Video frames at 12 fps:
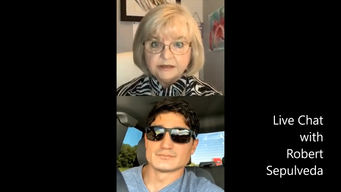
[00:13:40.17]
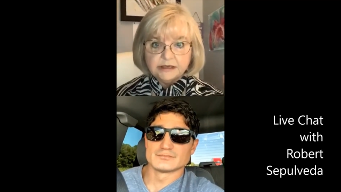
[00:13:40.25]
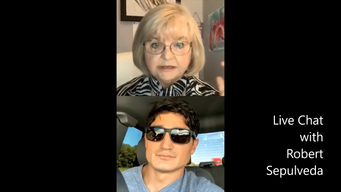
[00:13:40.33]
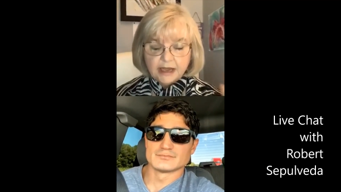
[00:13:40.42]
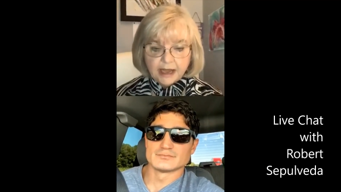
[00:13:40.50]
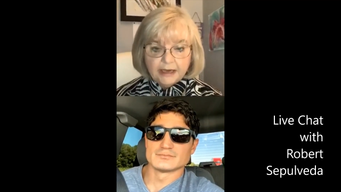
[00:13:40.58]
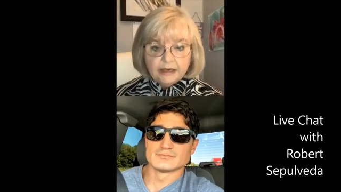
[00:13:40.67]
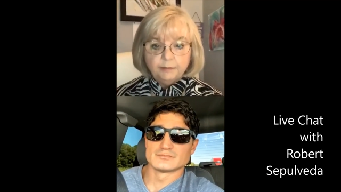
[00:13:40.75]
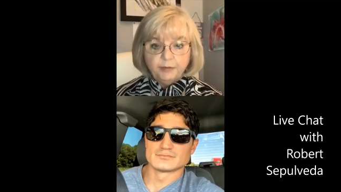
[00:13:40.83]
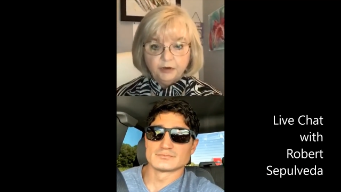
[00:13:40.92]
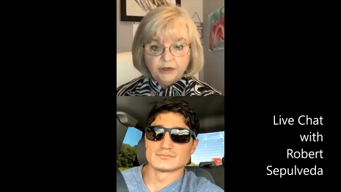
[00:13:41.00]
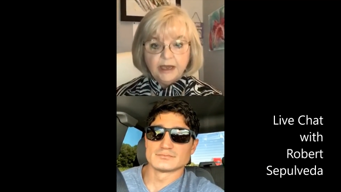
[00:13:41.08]
Speaker 1: anybody
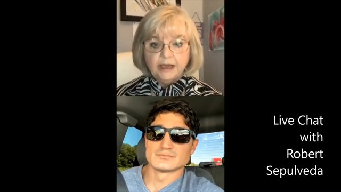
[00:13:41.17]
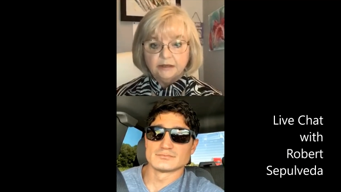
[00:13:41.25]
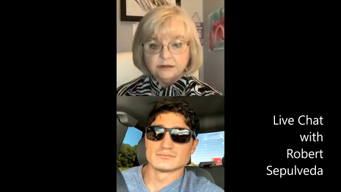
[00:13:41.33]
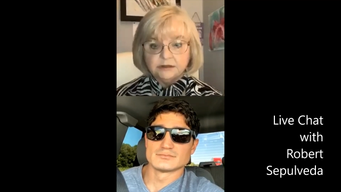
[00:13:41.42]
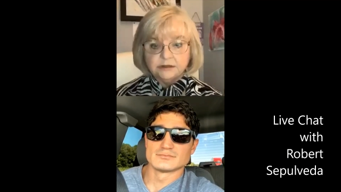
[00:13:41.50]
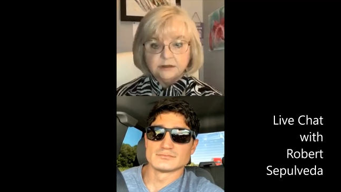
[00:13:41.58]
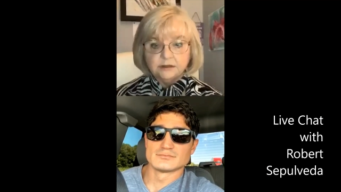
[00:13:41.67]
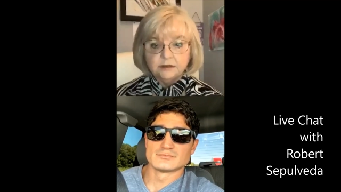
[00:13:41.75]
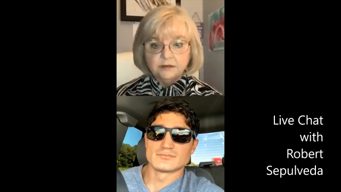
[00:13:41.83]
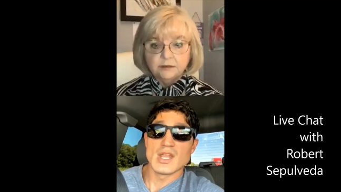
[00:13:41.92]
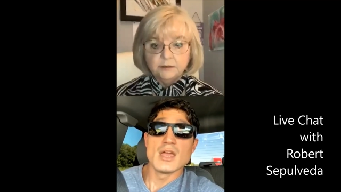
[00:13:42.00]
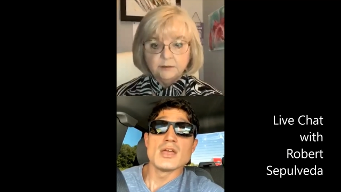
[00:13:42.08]
else.
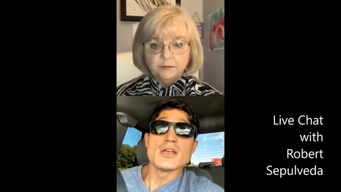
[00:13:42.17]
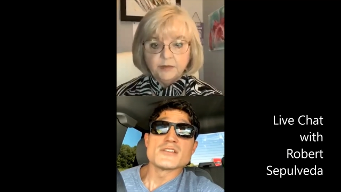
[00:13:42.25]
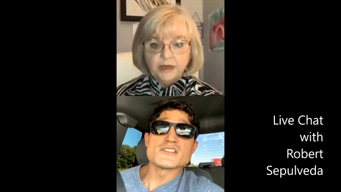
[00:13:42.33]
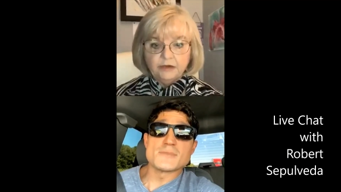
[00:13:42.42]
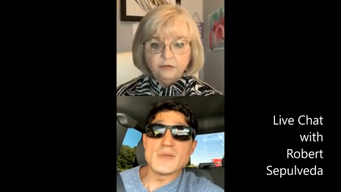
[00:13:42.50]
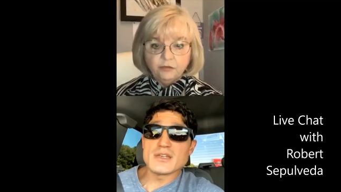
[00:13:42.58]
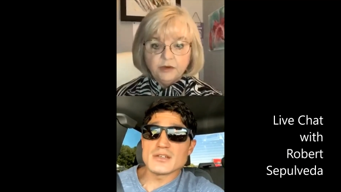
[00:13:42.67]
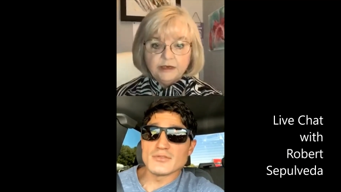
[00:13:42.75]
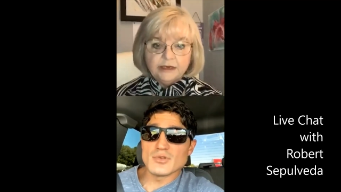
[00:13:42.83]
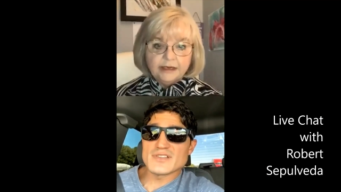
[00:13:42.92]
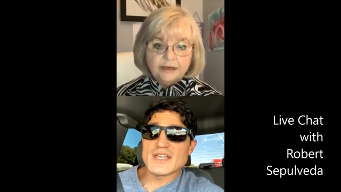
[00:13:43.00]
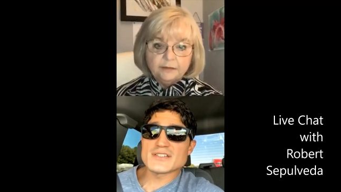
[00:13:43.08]
Speaking really, of that,
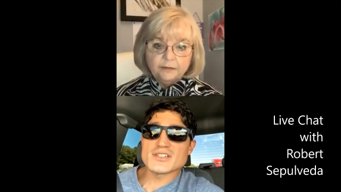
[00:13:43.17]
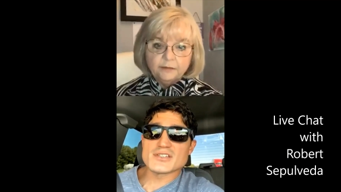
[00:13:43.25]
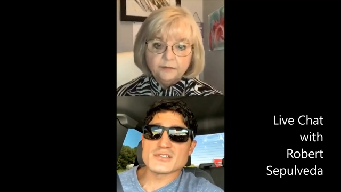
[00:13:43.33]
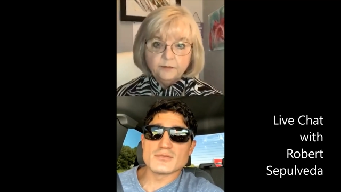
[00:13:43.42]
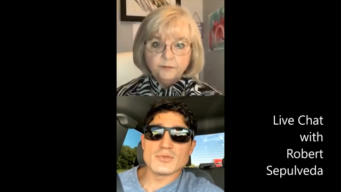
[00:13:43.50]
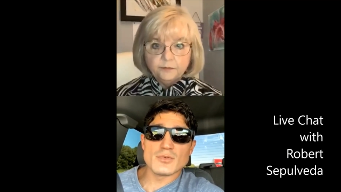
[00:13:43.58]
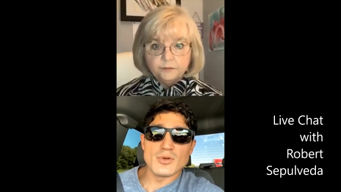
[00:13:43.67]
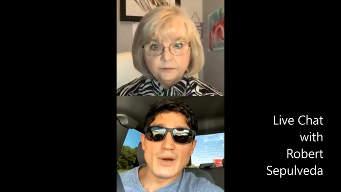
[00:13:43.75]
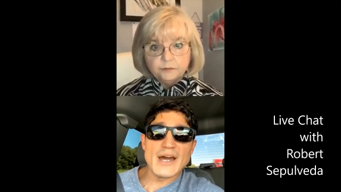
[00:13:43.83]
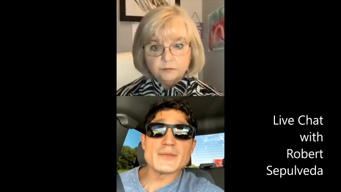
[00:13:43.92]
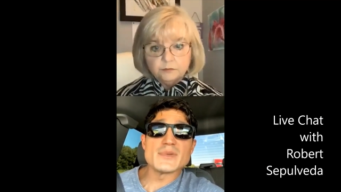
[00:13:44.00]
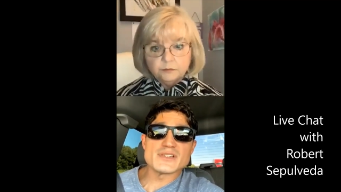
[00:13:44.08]
Speaker 2: just reminded me.
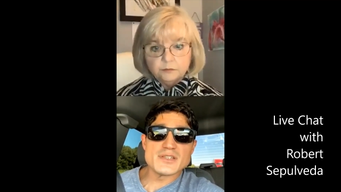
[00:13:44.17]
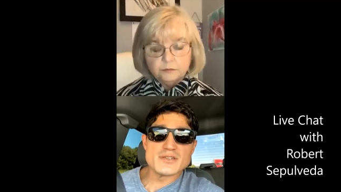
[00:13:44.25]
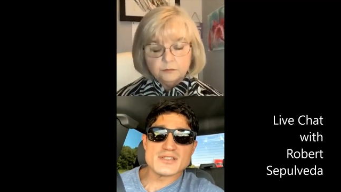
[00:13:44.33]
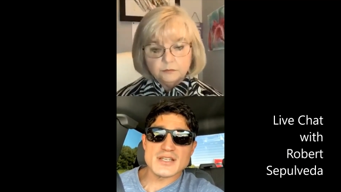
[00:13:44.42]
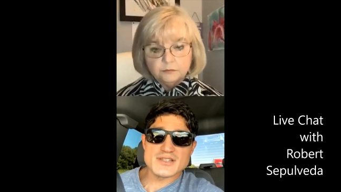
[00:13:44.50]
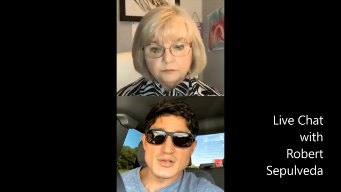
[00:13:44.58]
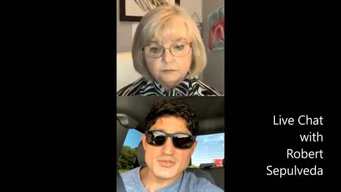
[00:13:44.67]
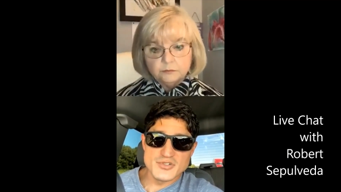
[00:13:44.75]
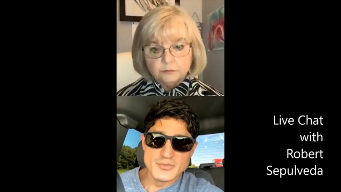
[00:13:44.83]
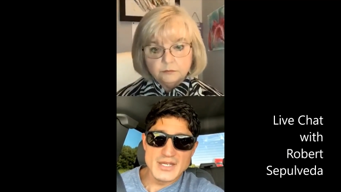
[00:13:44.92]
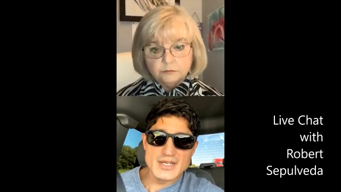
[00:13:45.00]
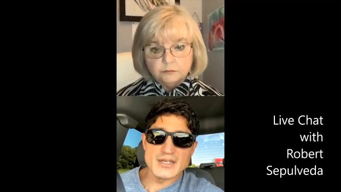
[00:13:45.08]
So you said social
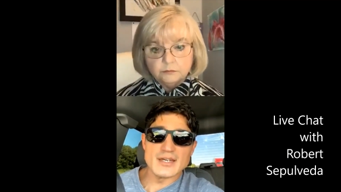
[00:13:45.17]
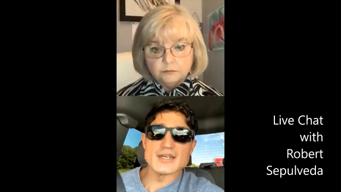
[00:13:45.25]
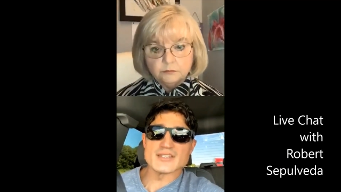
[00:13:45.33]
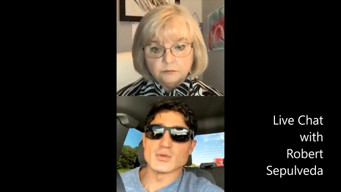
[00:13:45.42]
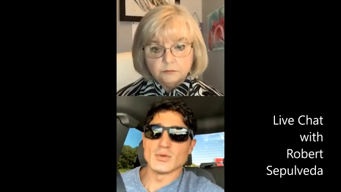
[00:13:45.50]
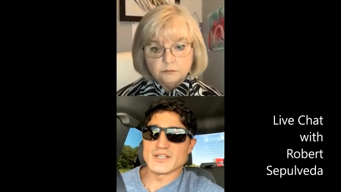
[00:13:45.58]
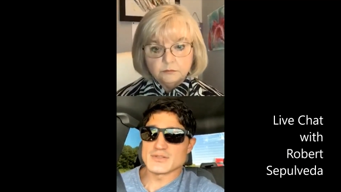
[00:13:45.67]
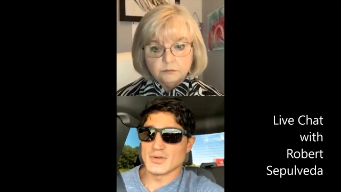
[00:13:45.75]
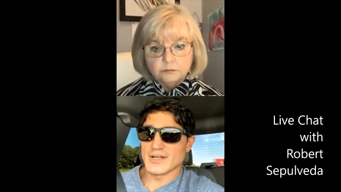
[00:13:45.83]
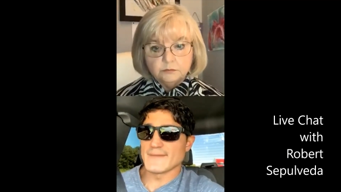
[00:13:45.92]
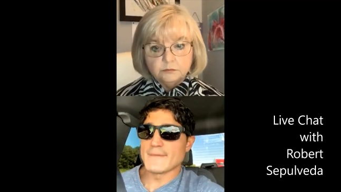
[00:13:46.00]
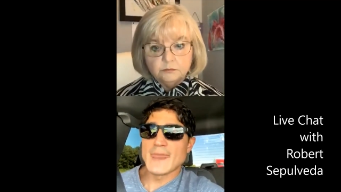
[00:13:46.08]
media, and it's 2020.
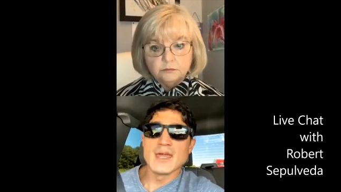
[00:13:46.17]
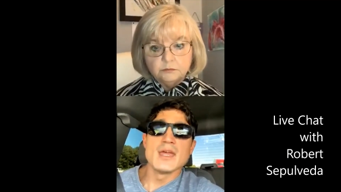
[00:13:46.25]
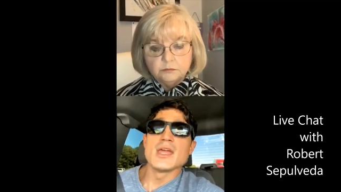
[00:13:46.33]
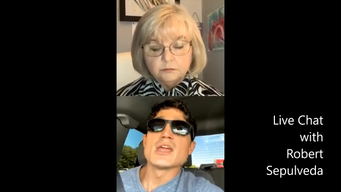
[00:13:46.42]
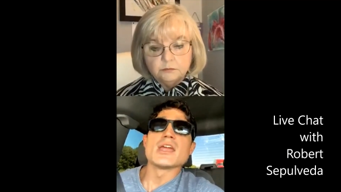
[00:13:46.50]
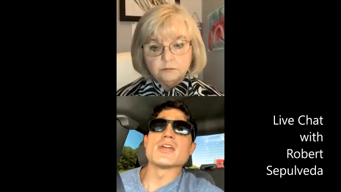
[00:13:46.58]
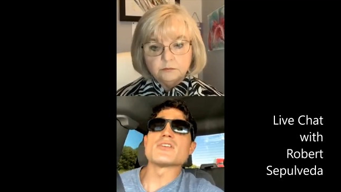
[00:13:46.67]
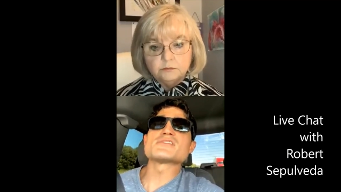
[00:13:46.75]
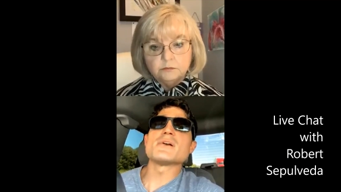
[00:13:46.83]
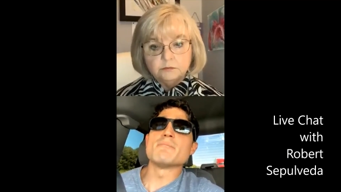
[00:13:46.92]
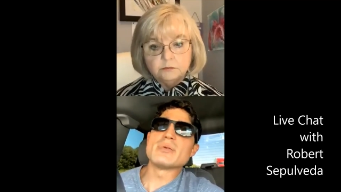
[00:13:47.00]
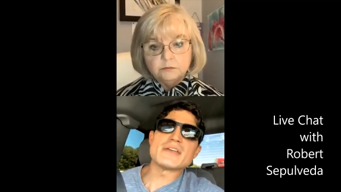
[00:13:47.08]
Here's a
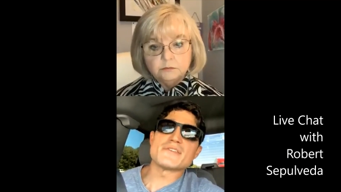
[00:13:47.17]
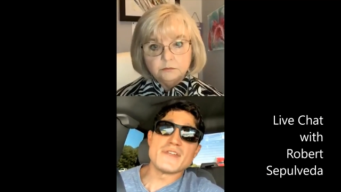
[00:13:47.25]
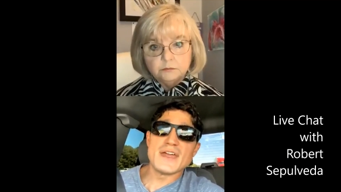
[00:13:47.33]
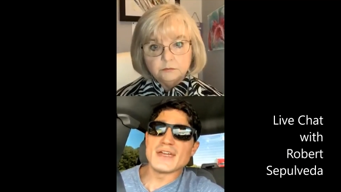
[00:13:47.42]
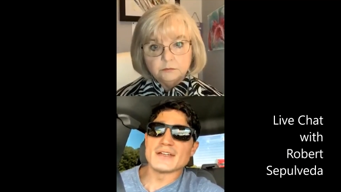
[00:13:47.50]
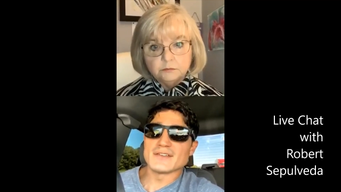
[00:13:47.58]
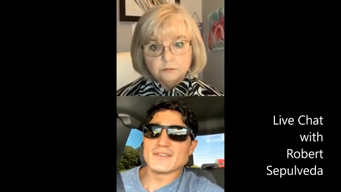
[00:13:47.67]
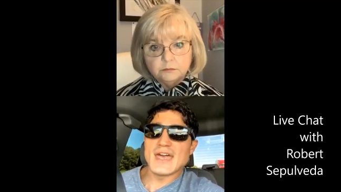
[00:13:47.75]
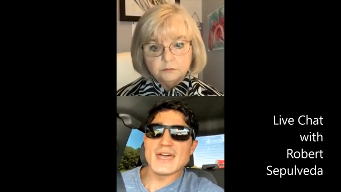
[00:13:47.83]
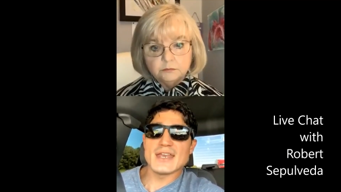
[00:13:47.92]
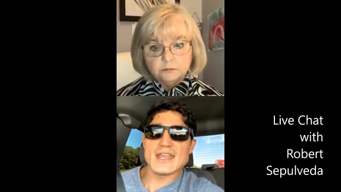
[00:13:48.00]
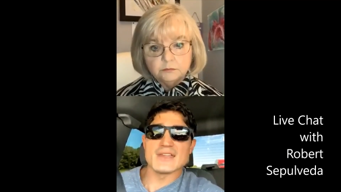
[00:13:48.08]
big thing that
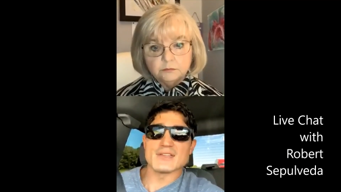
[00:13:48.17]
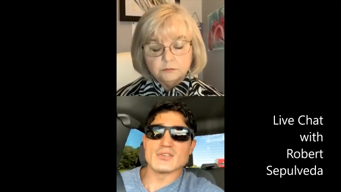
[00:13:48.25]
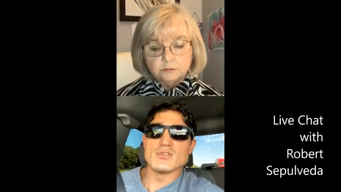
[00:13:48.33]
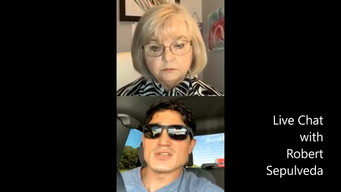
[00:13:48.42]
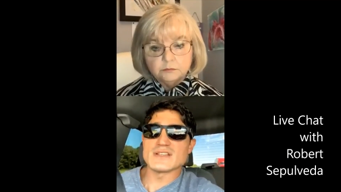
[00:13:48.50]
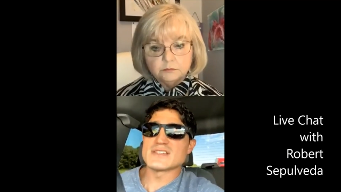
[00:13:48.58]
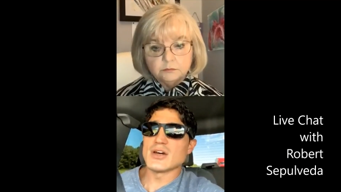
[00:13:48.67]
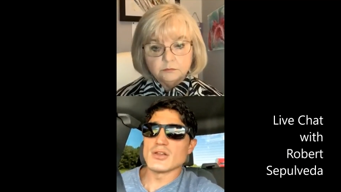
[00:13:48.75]
it you can tell that you're